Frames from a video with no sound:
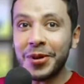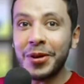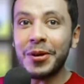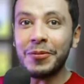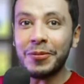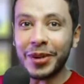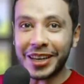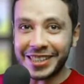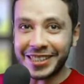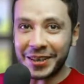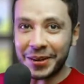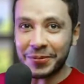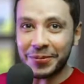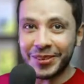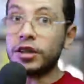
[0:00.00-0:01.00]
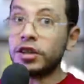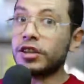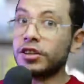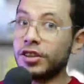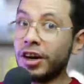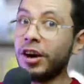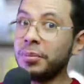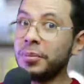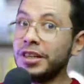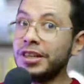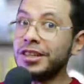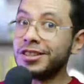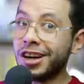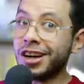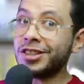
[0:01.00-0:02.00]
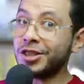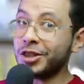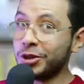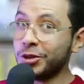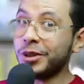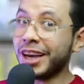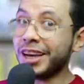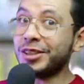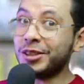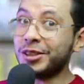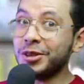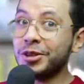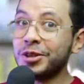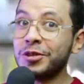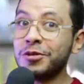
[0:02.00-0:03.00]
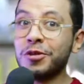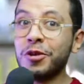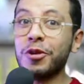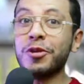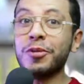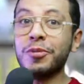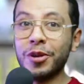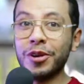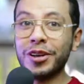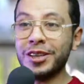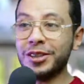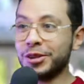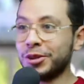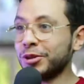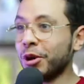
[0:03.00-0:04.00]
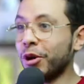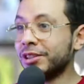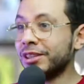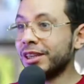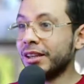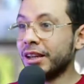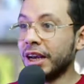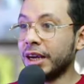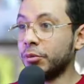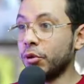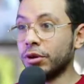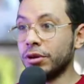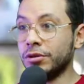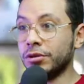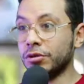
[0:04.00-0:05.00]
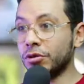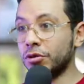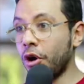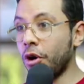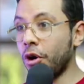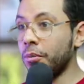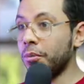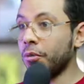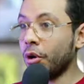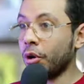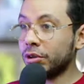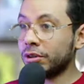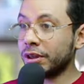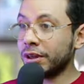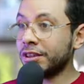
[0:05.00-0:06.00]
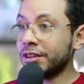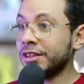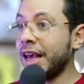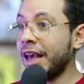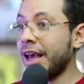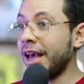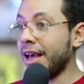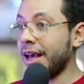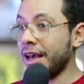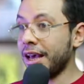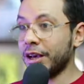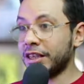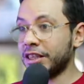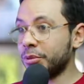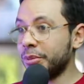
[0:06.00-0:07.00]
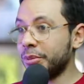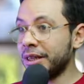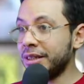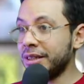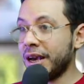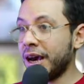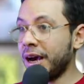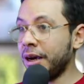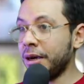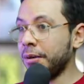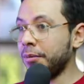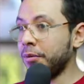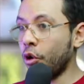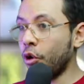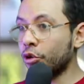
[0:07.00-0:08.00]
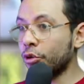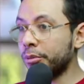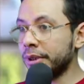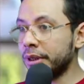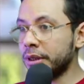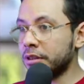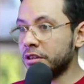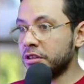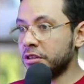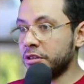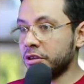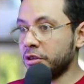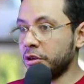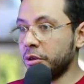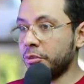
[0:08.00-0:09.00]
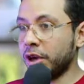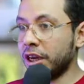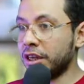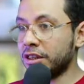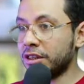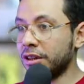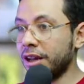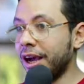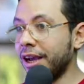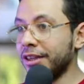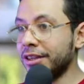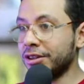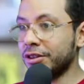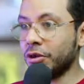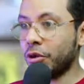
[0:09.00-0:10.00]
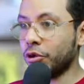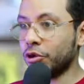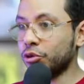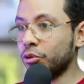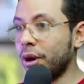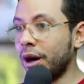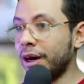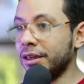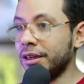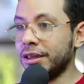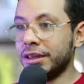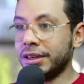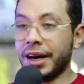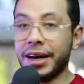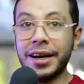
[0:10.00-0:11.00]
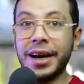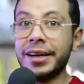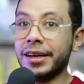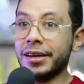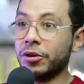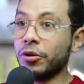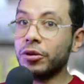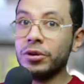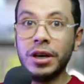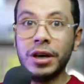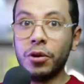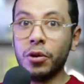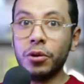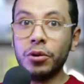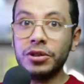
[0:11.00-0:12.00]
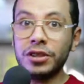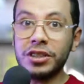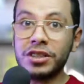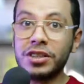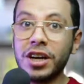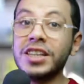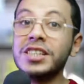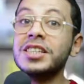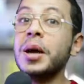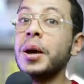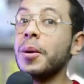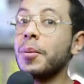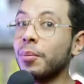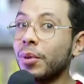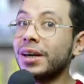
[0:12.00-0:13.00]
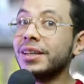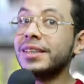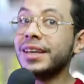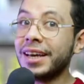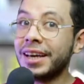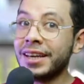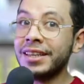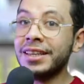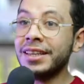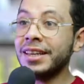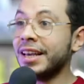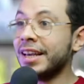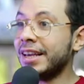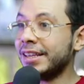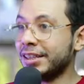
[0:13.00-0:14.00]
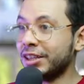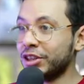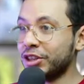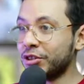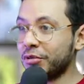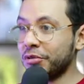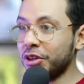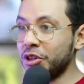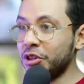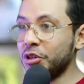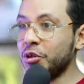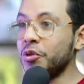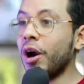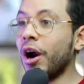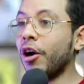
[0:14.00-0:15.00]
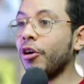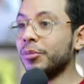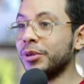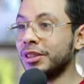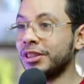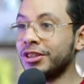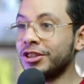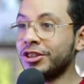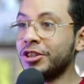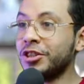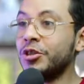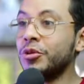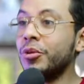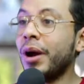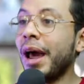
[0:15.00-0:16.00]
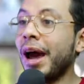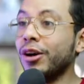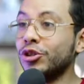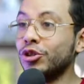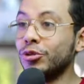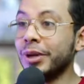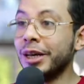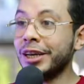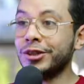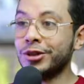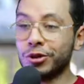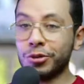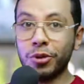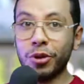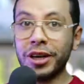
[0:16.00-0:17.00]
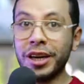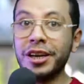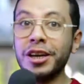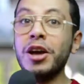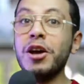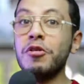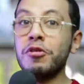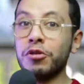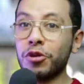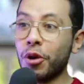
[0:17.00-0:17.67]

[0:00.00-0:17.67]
by step. There are many sites you can use for booking your hotel, like booking.com, hotels, Expedia, Orbitz, Priceline, Hotwire, Kayak, Agoda, all these sites. But in this video, I'll be teaching you how to make your booking from